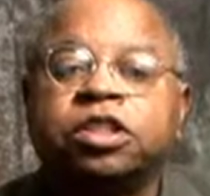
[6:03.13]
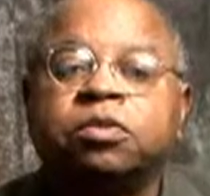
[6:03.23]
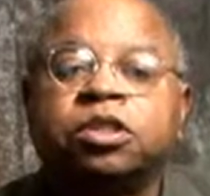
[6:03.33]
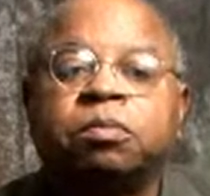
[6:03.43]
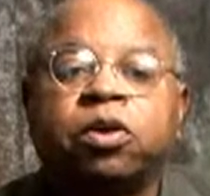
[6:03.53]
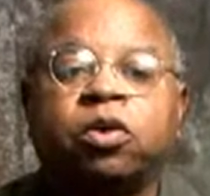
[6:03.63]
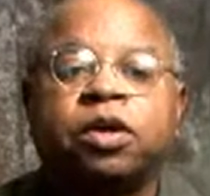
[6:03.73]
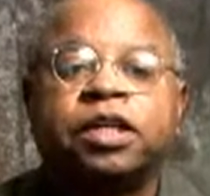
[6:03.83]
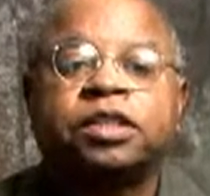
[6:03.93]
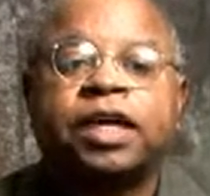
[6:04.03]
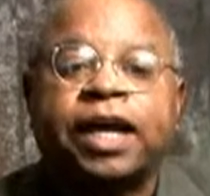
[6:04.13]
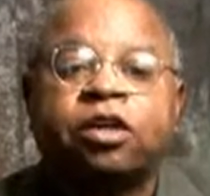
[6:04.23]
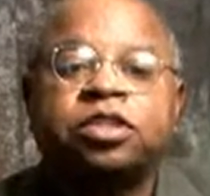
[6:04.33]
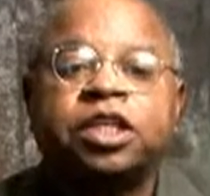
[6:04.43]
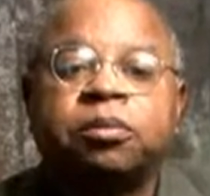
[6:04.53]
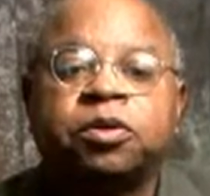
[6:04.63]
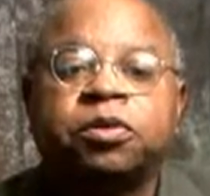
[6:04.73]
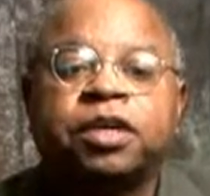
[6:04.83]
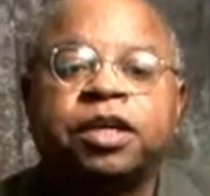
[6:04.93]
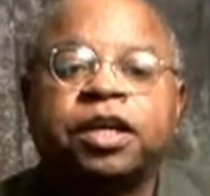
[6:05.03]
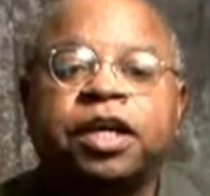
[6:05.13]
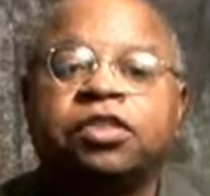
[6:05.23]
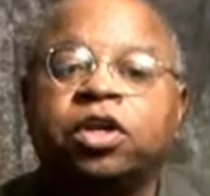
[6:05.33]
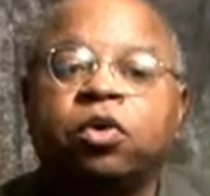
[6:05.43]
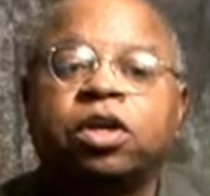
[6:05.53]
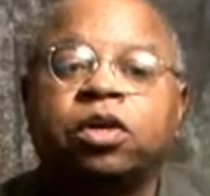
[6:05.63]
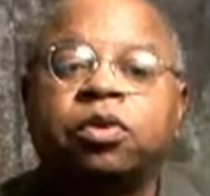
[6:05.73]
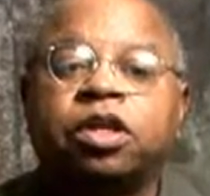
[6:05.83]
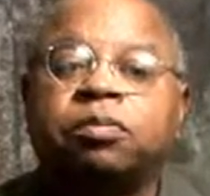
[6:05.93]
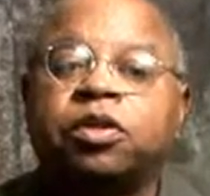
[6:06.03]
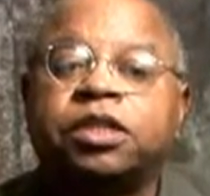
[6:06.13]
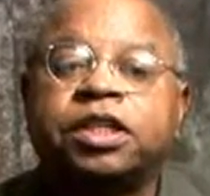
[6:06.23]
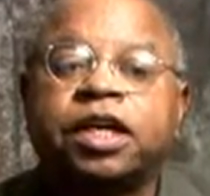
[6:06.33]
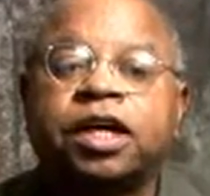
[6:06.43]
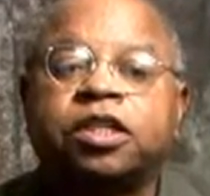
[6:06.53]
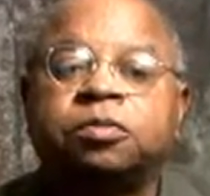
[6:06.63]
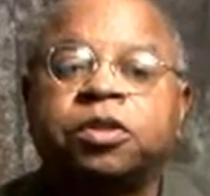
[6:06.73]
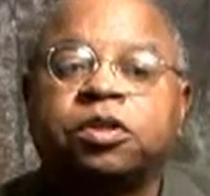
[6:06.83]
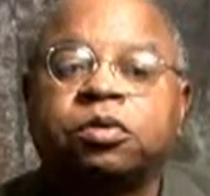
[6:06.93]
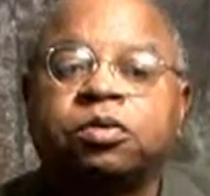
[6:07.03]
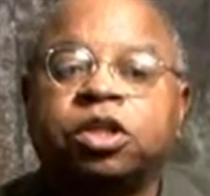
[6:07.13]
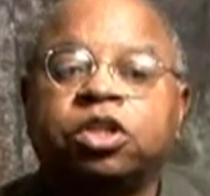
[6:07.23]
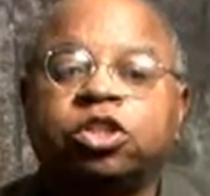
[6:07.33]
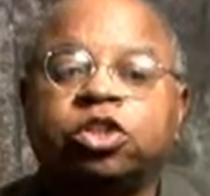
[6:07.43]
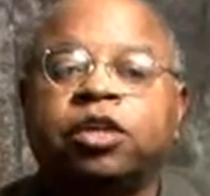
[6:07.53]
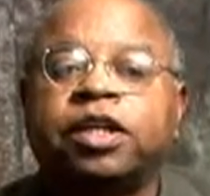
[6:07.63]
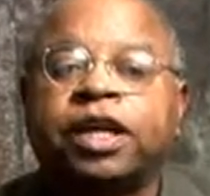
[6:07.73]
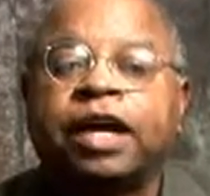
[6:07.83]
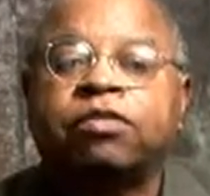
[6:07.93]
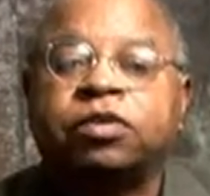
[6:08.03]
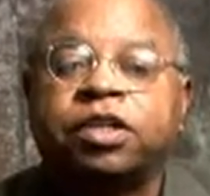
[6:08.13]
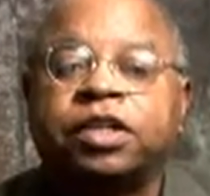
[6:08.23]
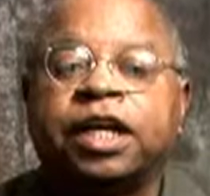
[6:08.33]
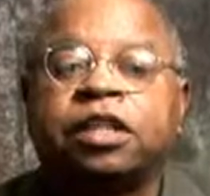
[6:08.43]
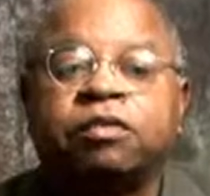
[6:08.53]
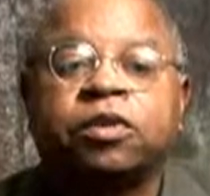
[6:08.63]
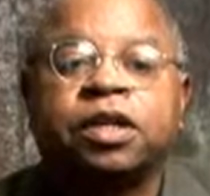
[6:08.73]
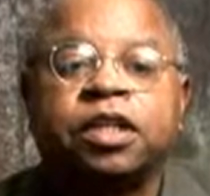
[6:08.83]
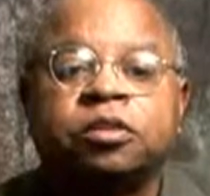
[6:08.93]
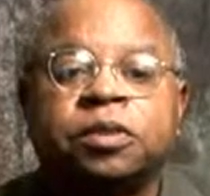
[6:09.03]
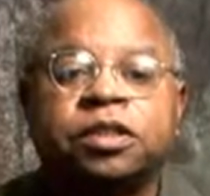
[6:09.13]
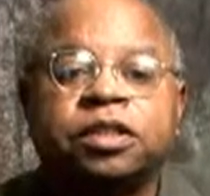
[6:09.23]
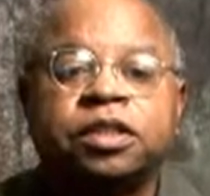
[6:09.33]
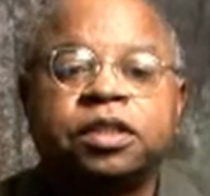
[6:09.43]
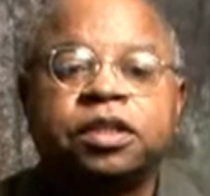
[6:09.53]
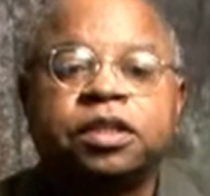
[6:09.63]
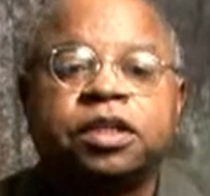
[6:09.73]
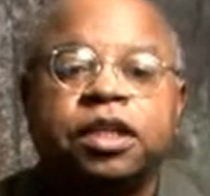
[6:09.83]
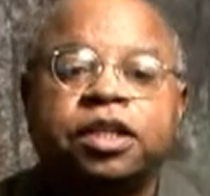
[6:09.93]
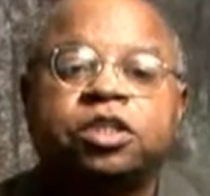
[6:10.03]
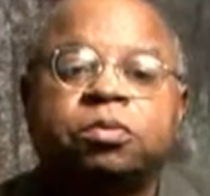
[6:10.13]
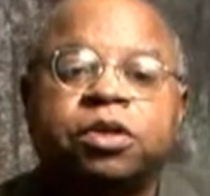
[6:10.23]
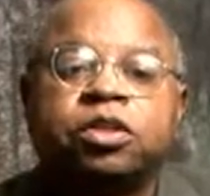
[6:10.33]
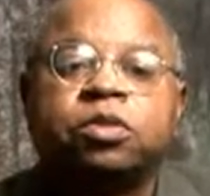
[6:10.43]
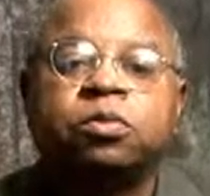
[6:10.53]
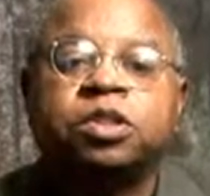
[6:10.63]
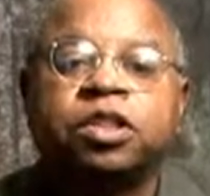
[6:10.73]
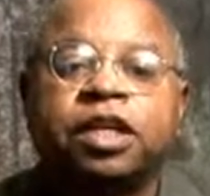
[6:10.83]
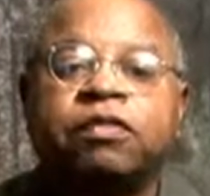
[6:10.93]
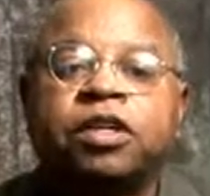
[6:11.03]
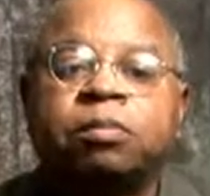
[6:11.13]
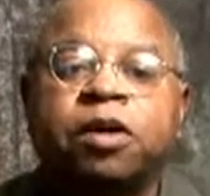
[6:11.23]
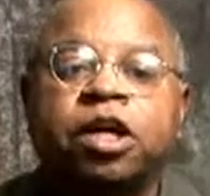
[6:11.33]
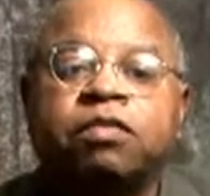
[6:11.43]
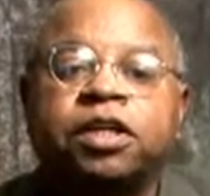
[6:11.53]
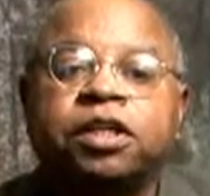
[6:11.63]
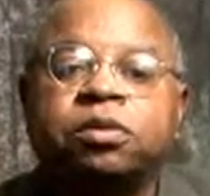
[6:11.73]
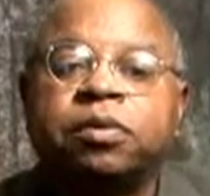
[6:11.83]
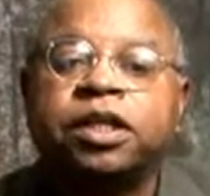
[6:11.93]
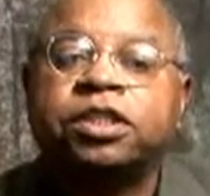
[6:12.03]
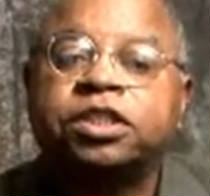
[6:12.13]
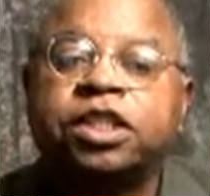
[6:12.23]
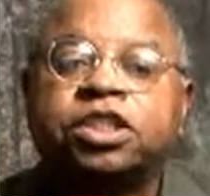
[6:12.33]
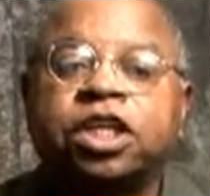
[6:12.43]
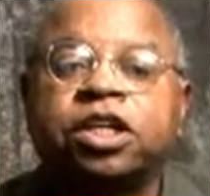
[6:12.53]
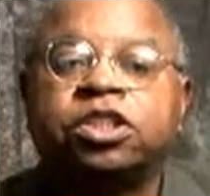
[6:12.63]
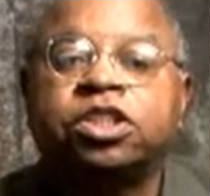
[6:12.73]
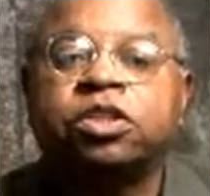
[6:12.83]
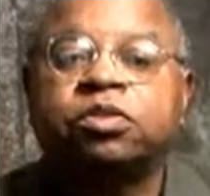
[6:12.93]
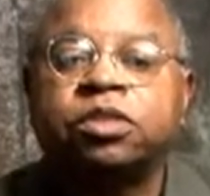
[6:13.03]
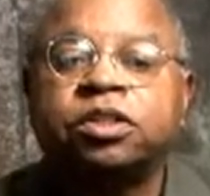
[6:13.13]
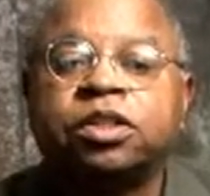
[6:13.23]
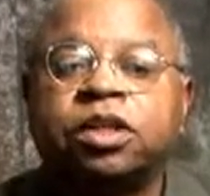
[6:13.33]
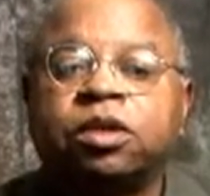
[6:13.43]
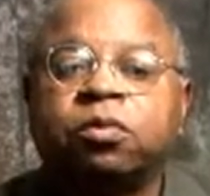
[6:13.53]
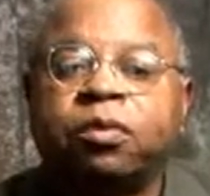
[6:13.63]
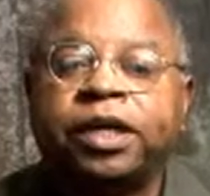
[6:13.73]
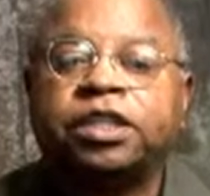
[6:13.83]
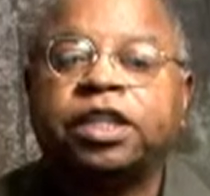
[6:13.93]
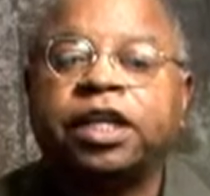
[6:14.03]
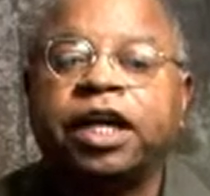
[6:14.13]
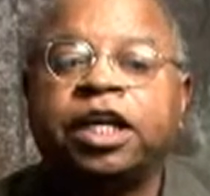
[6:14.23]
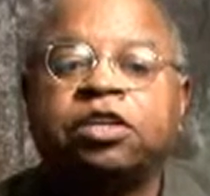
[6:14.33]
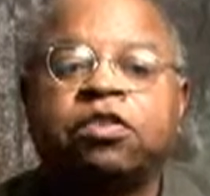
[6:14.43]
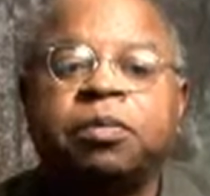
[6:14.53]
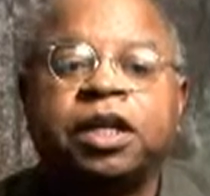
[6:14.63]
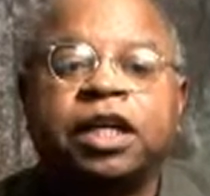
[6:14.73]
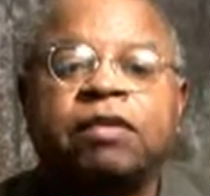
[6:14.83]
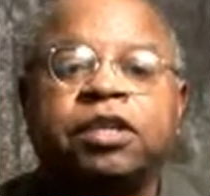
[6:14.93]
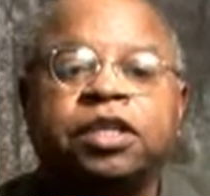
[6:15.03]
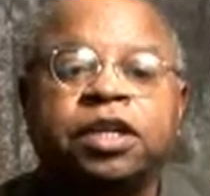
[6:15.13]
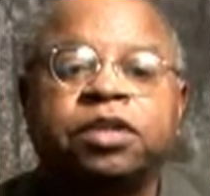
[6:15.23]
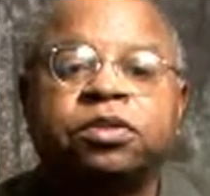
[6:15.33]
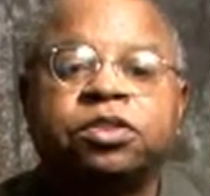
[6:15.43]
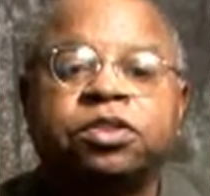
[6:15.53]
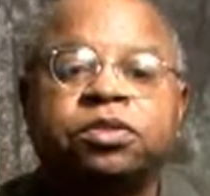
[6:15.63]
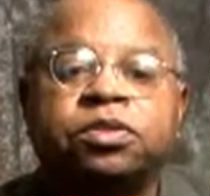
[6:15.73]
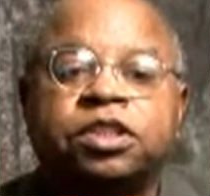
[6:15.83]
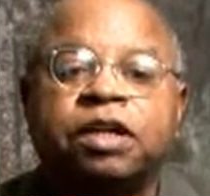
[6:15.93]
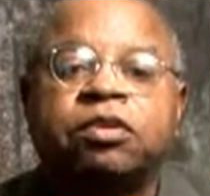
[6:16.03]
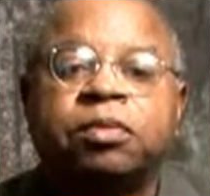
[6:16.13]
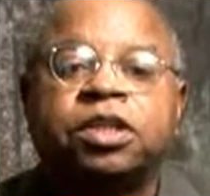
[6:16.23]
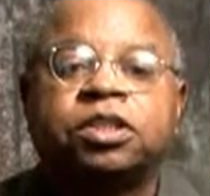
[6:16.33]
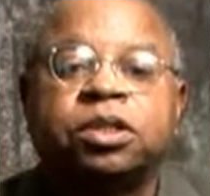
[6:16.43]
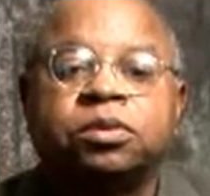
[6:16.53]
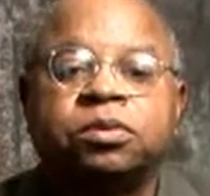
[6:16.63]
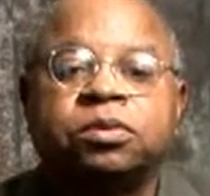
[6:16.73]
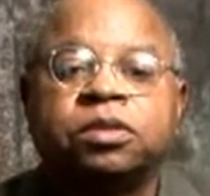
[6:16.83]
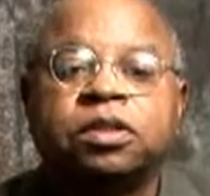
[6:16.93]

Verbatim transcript: she was employed as a housekeeper at the Okolona Community Hospital shortly after the death of her husband. Kenneth's mother was left in poverty to raise six young children, ranging in age from 11 years to seven months old.